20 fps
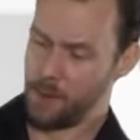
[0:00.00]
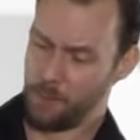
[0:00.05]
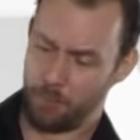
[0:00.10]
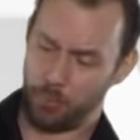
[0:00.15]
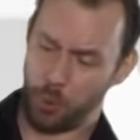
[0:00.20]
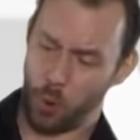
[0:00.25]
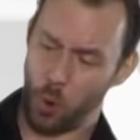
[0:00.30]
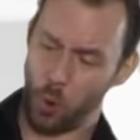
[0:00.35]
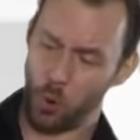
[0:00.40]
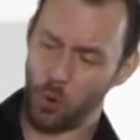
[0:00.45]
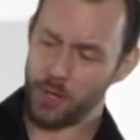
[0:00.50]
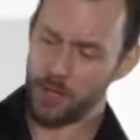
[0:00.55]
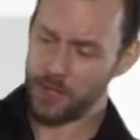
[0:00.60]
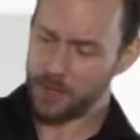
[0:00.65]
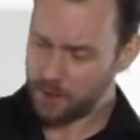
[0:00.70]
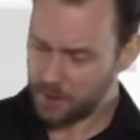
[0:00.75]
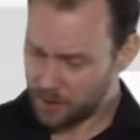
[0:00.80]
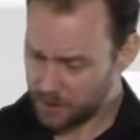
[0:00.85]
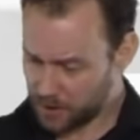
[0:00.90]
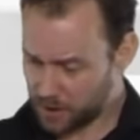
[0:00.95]
pouring,
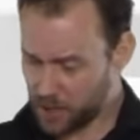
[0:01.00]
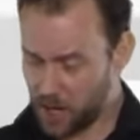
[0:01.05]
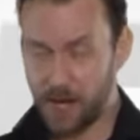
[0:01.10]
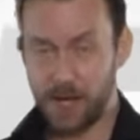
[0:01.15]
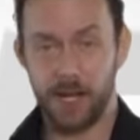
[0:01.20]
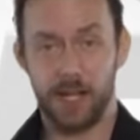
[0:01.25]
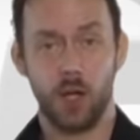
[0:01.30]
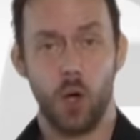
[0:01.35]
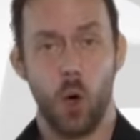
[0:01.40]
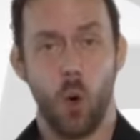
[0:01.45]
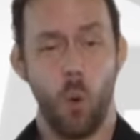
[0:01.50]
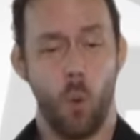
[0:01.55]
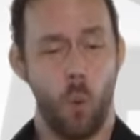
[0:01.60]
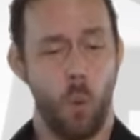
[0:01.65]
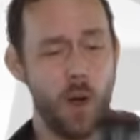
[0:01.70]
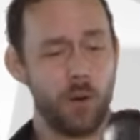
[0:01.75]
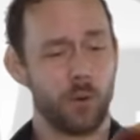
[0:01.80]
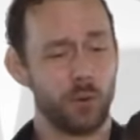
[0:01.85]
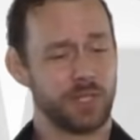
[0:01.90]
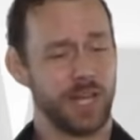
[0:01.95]
cutting,
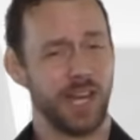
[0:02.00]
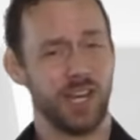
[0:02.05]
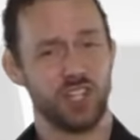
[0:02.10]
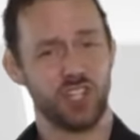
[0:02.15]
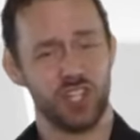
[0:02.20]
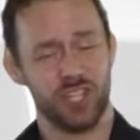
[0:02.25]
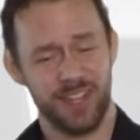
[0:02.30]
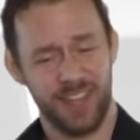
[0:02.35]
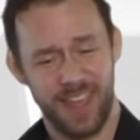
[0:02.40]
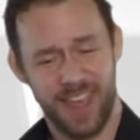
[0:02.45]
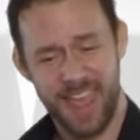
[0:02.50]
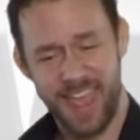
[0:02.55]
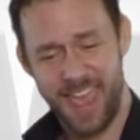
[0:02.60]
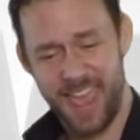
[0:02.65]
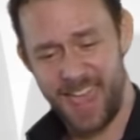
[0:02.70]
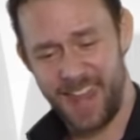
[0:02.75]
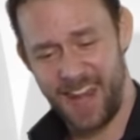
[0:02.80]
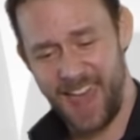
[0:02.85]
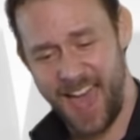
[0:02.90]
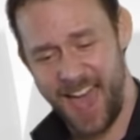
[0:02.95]
one rotation,
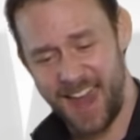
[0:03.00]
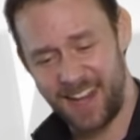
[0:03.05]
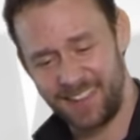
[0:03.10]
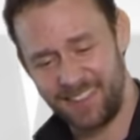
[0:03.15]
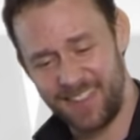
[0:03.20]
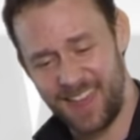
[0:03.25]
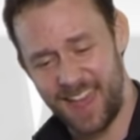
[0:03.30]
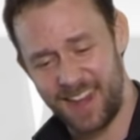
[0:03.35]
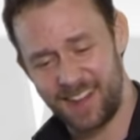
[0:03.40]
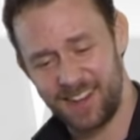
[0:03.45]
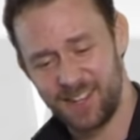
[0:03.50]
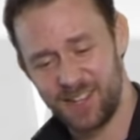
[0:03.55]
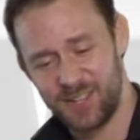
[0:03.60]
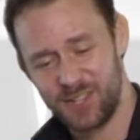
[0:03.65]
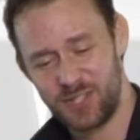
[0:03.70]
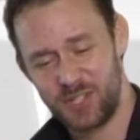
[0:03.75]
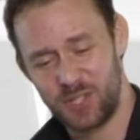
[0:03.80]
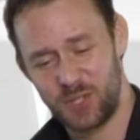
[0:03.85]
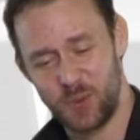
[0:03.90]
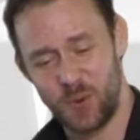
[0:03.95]
and adding that
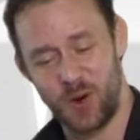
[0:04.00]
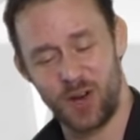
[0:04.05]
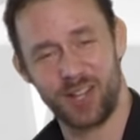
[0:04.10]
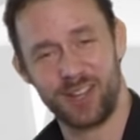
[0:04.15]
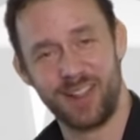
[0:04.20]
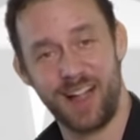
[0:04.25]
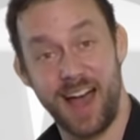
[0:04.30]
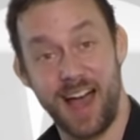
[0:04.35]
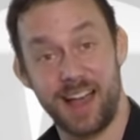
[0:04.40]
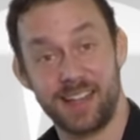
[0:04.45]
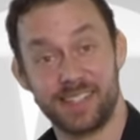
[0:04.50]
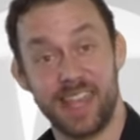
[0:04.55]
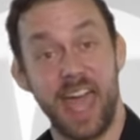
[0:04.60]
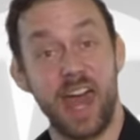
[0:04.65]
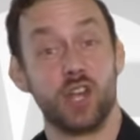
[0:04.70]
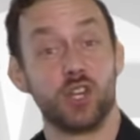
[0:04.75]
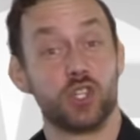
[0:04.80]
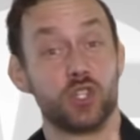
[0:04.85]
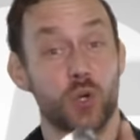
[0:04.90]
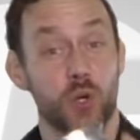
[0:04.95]
to our glass, and
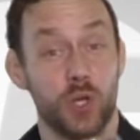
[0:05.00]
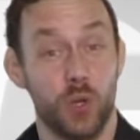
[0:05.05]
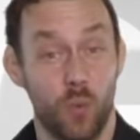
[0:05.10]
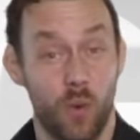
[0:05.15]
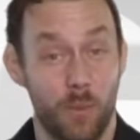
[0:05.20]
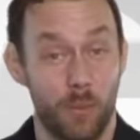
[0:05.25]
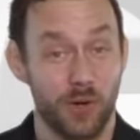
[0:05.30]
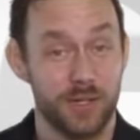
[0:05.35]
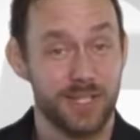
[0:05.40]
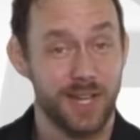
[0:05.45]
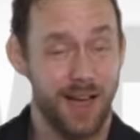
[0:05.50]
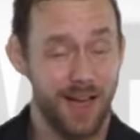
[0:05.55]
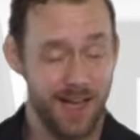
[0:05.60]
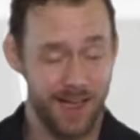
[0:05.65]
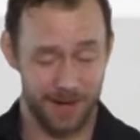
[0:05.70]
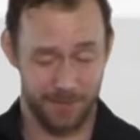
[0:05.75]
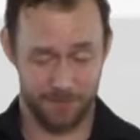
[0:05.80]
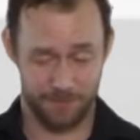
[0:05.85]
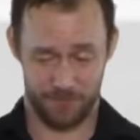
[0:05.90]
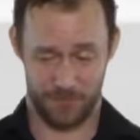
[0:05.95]
I'll show you one more
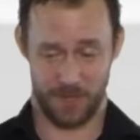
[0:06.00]
time.